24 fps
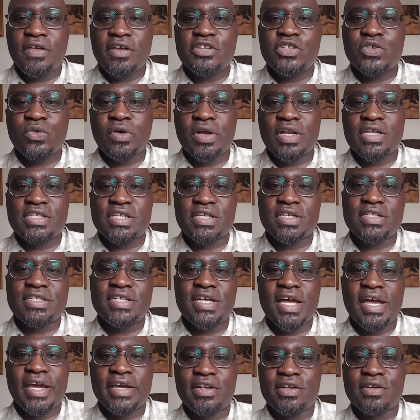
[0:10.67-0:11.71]
This one is
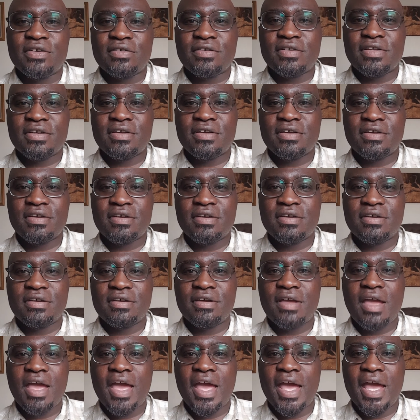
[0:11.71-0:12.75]
entitled,
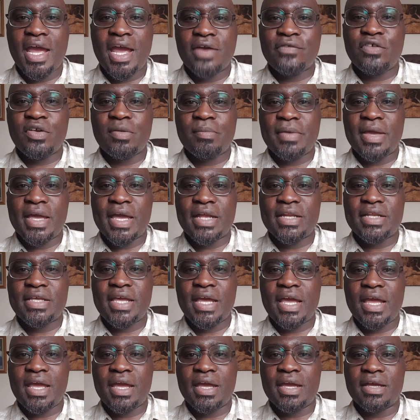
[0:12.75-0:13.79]
Every Man
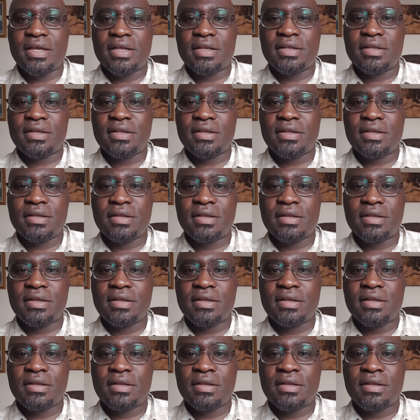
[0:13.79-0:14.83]
Can,
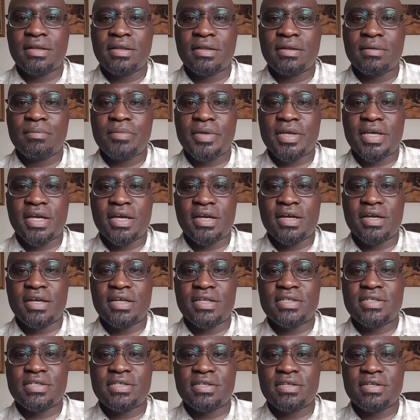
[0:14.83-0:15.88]

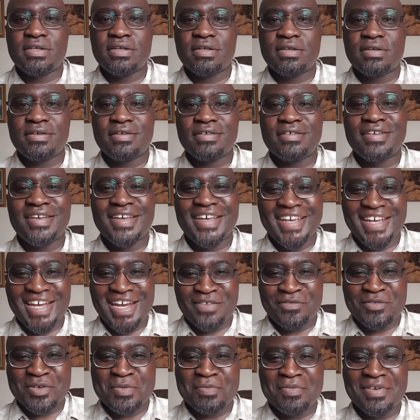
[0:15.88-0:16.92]
because
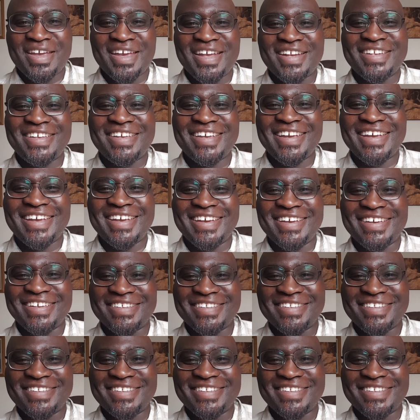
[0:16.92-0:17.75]
every man can.